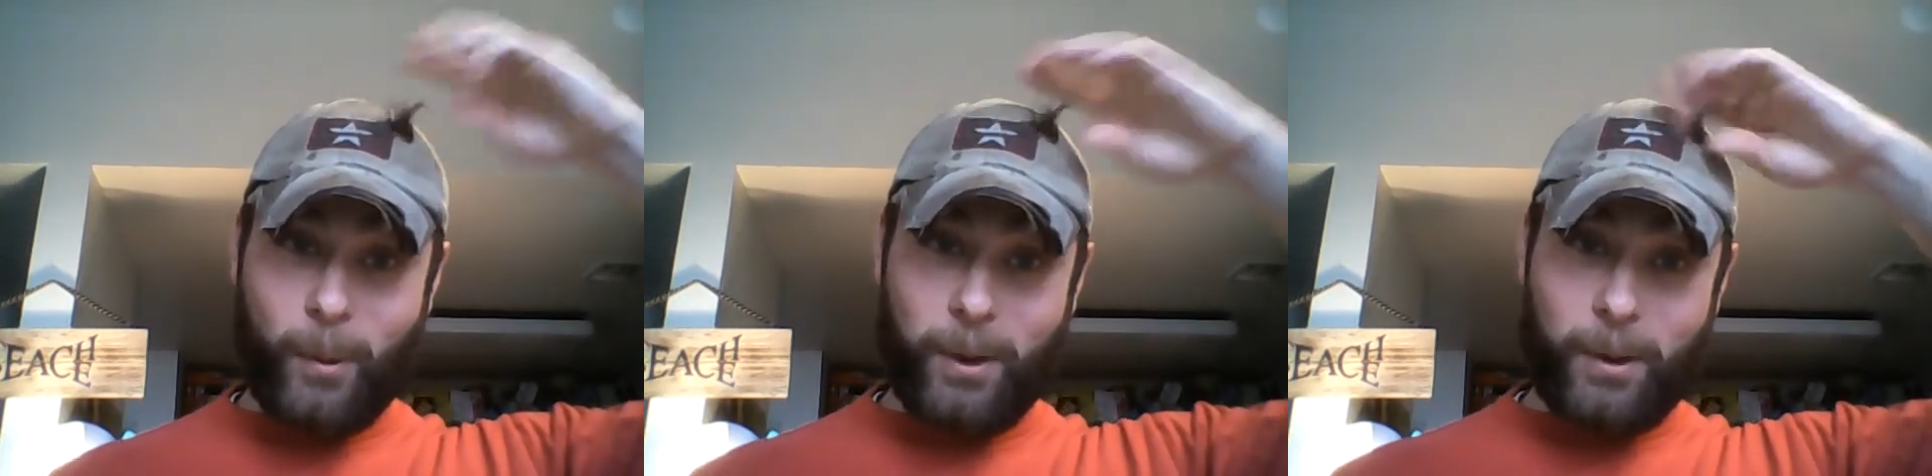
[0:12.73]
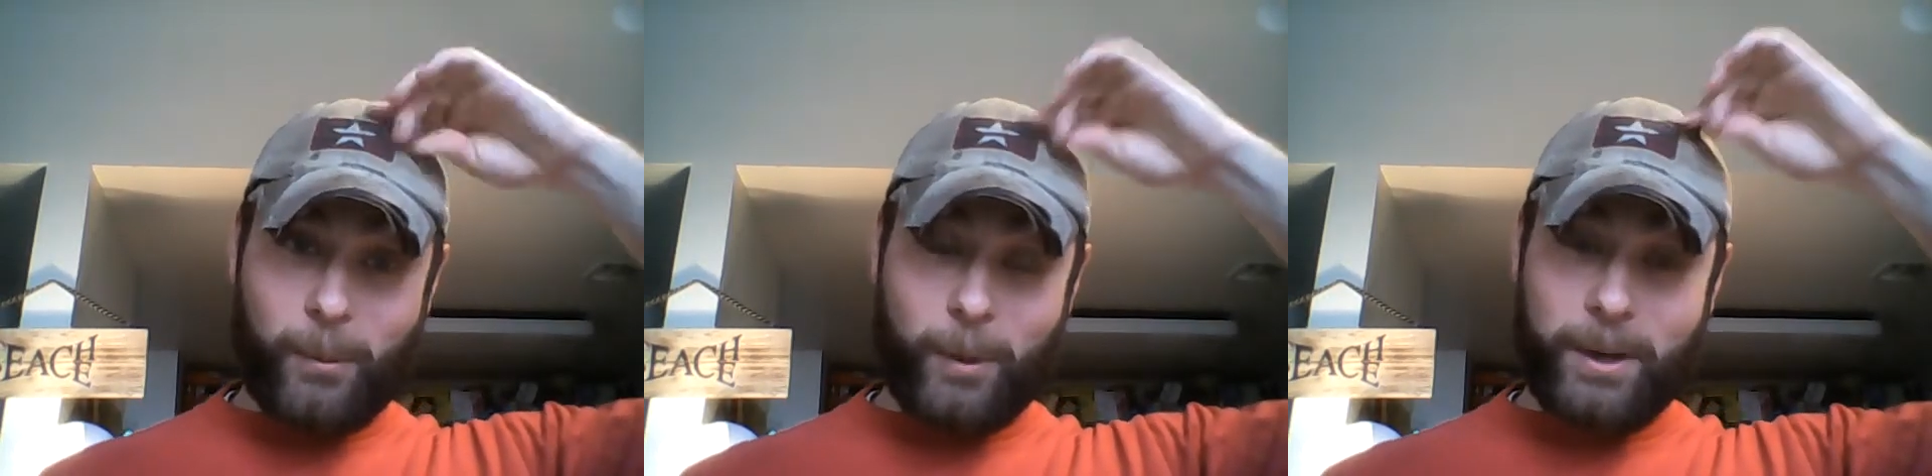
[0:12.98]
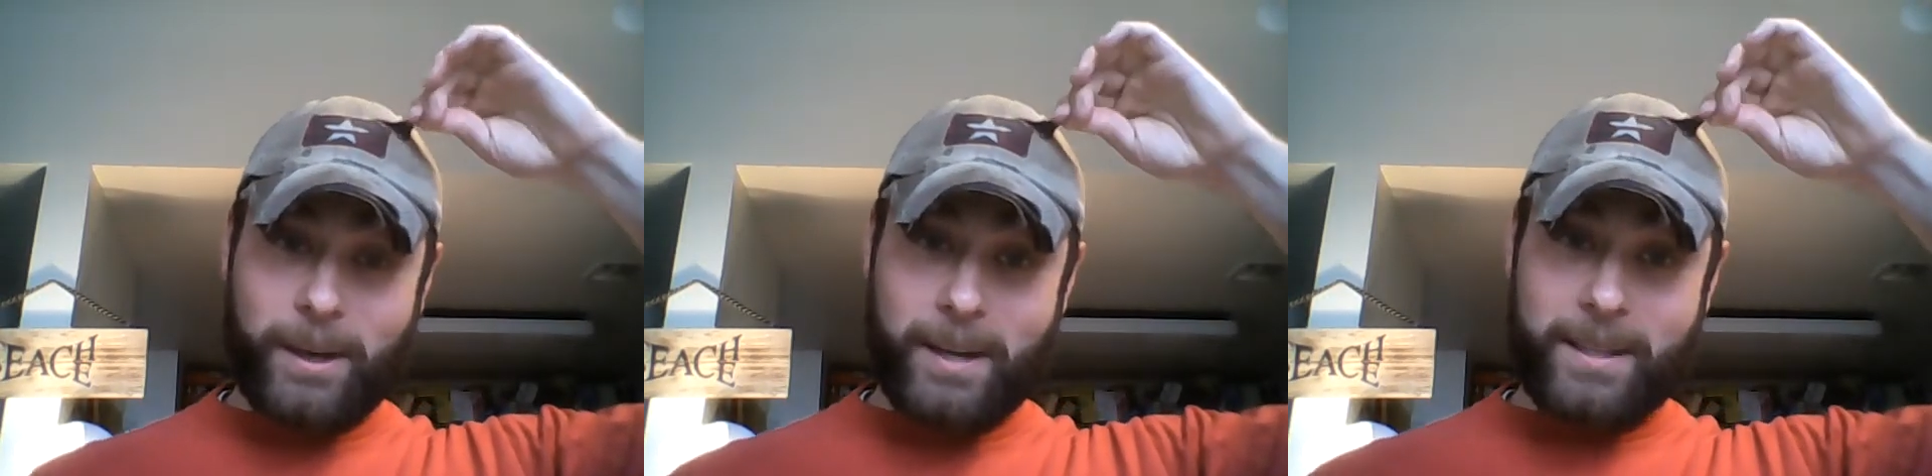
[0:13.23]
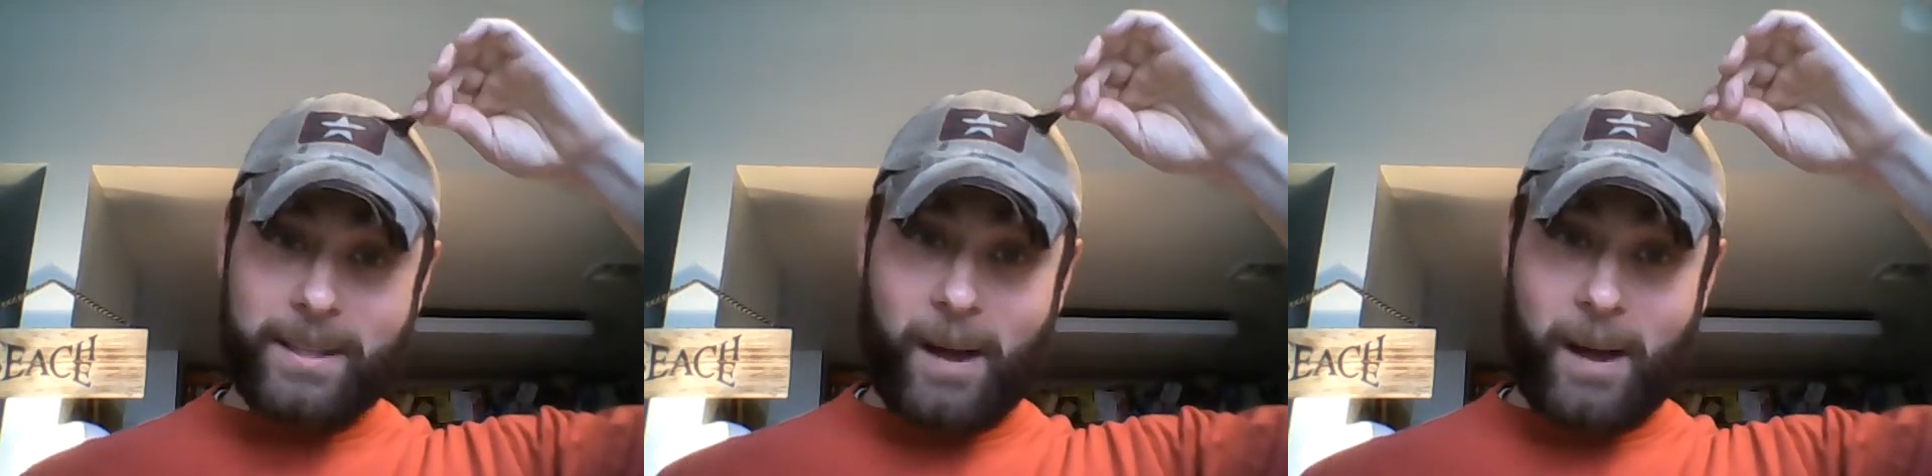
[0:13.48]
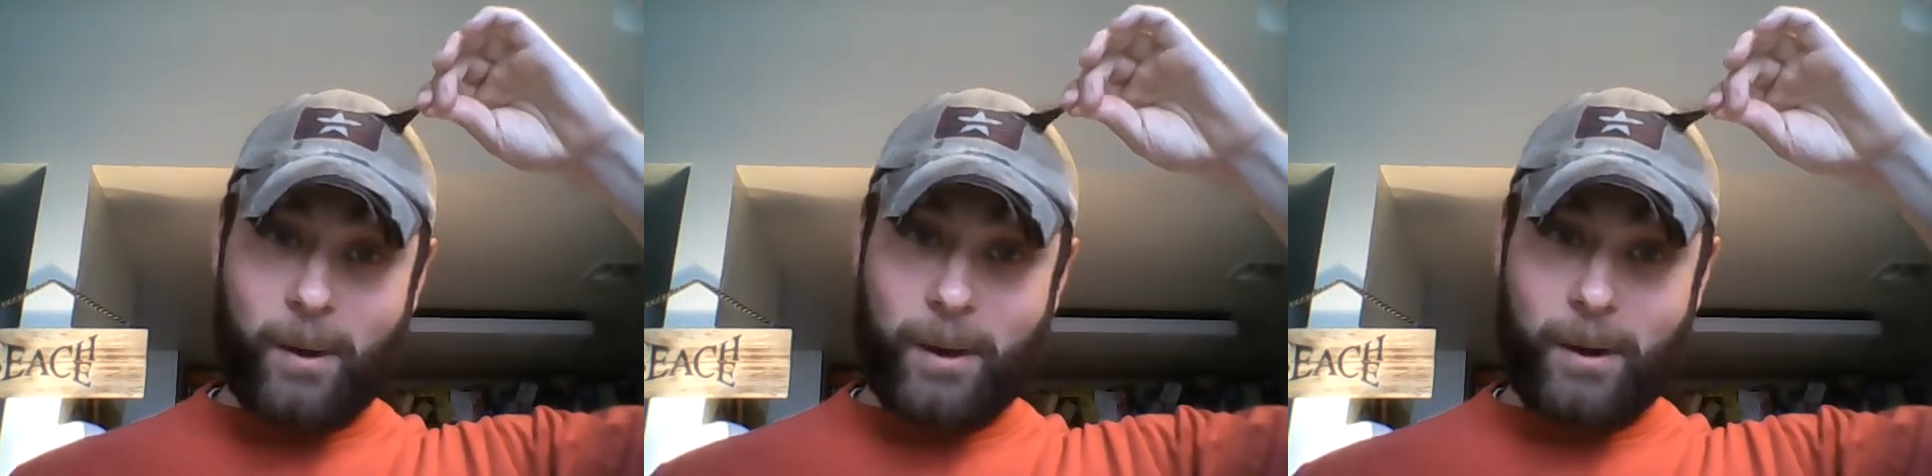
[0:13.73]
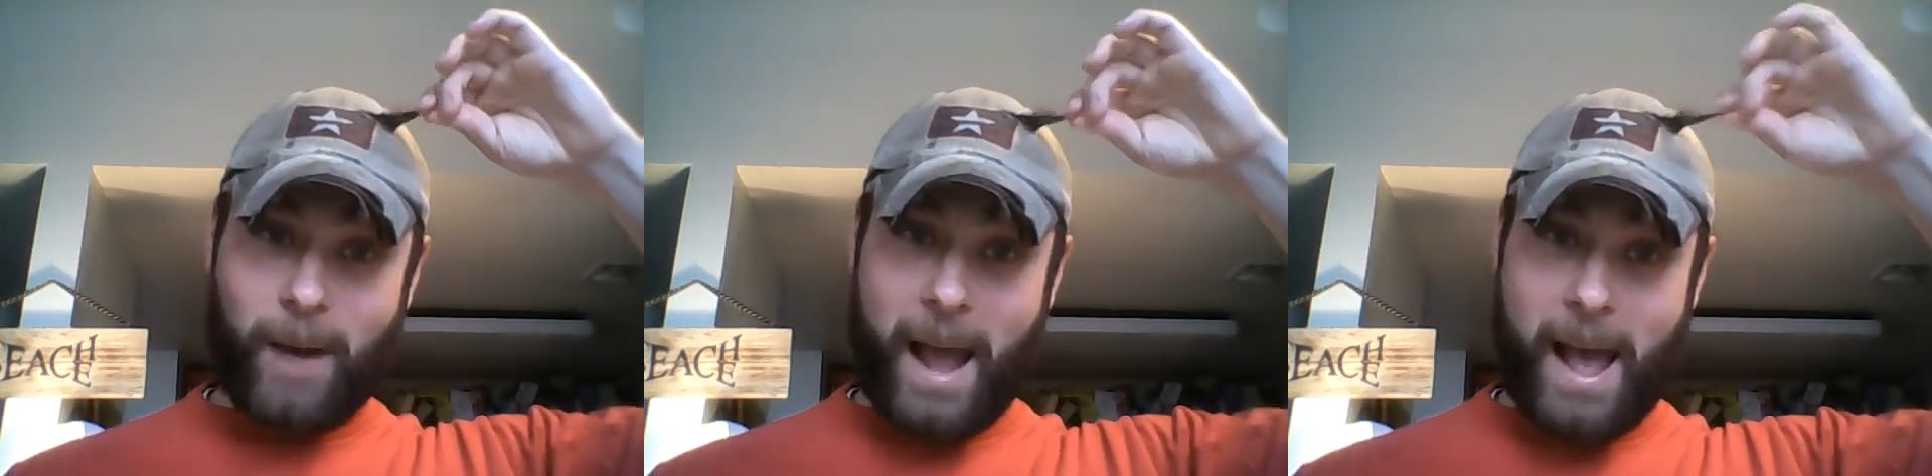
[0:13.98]
you when you can tell
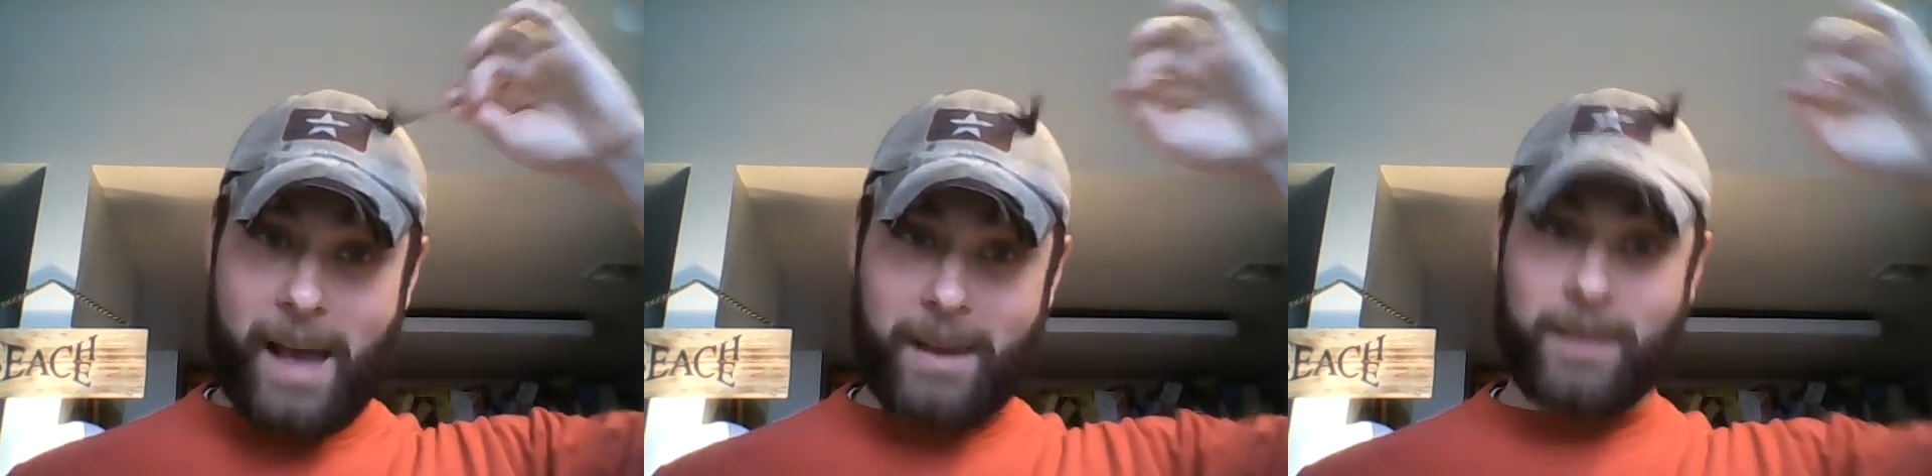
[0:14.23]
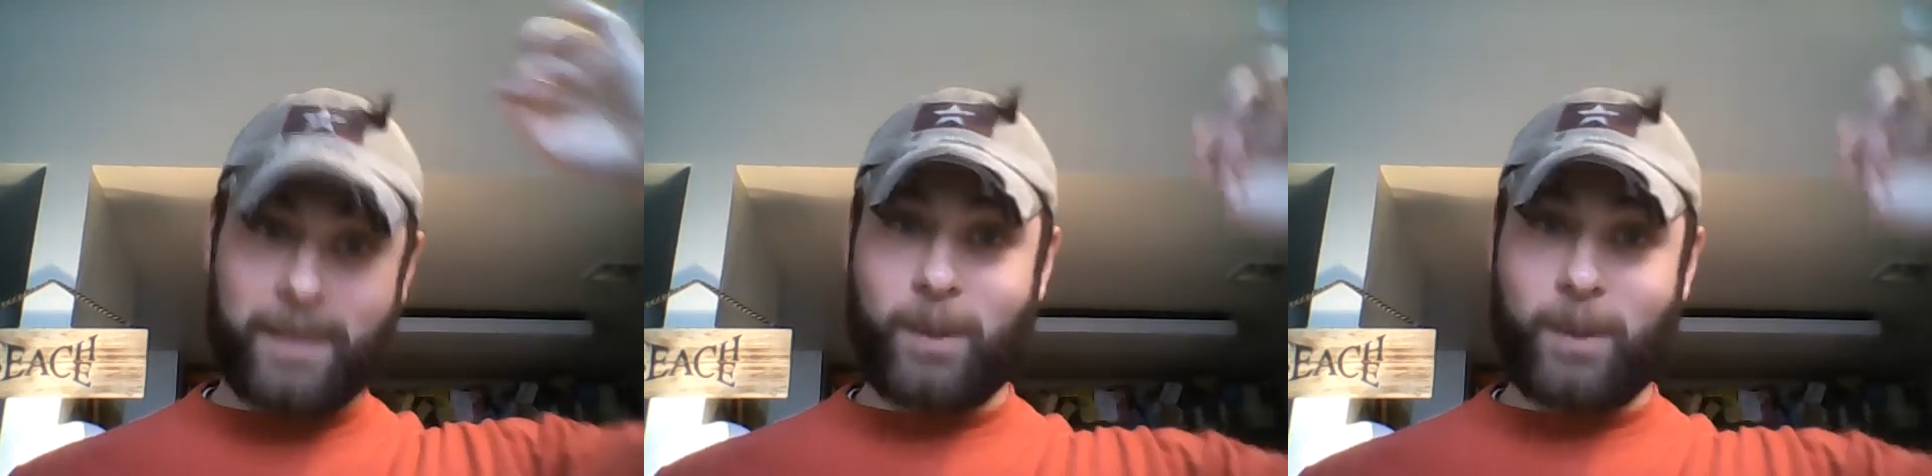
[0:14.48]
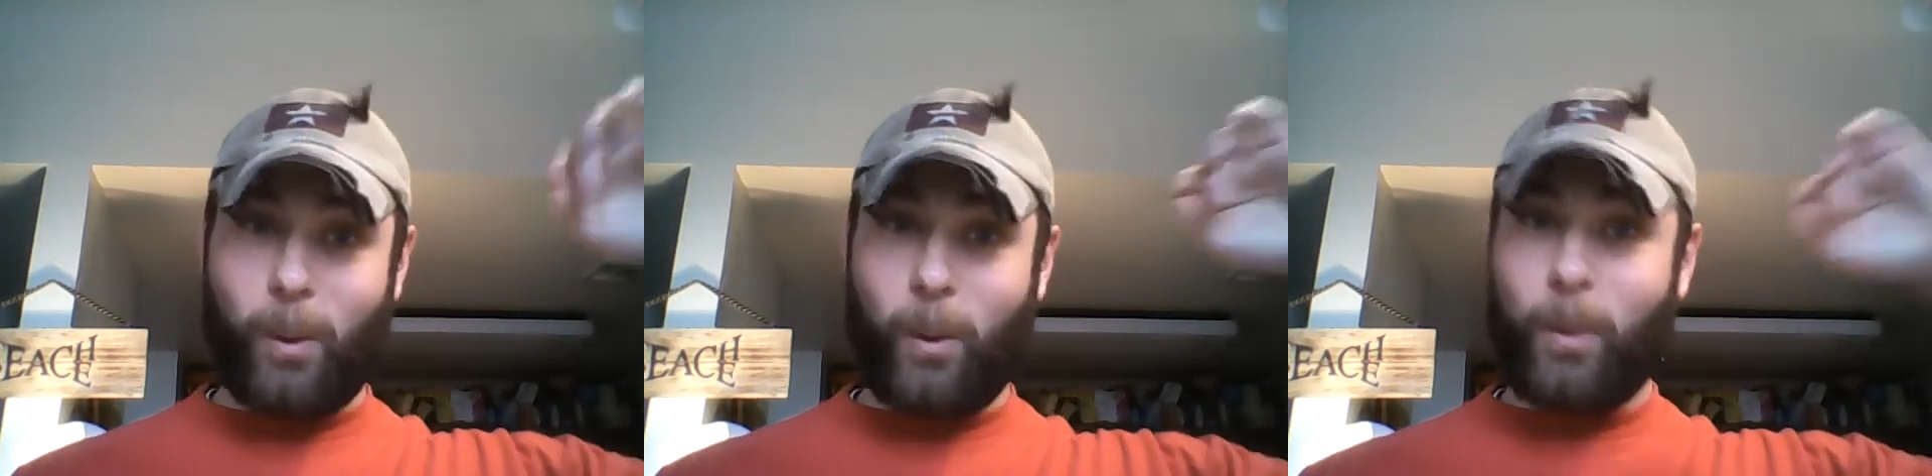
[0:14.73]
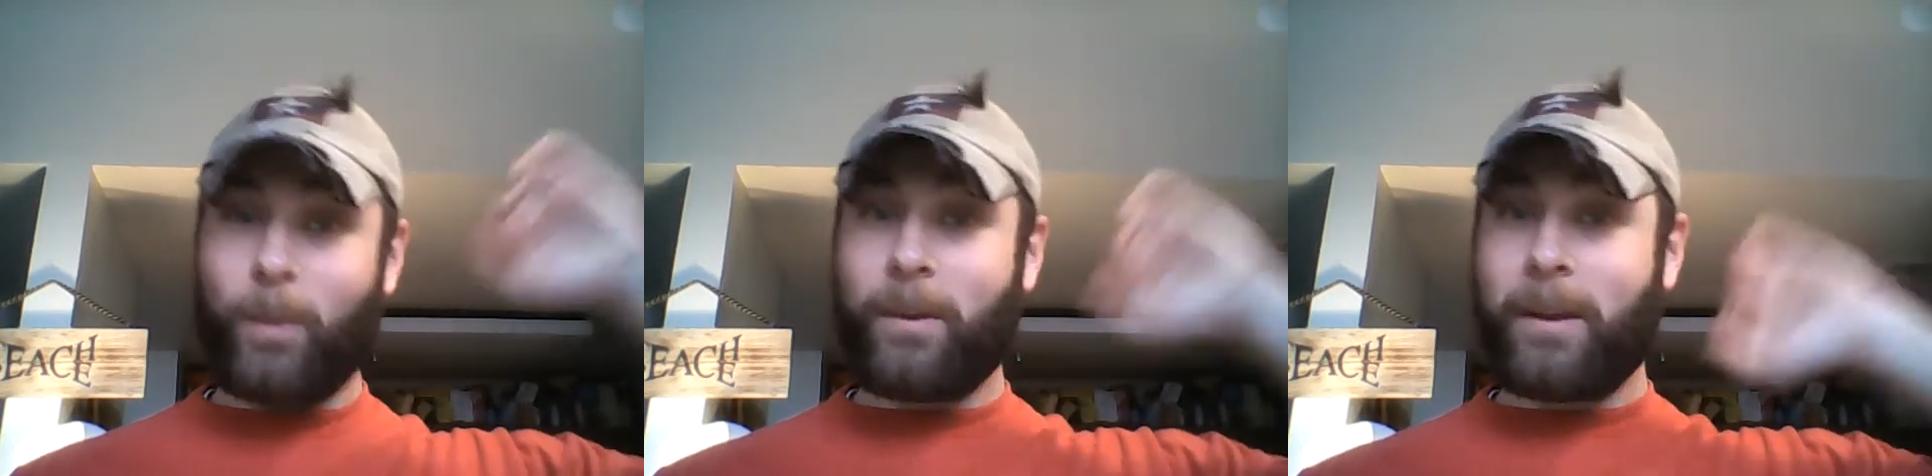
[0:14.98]
your hat is old?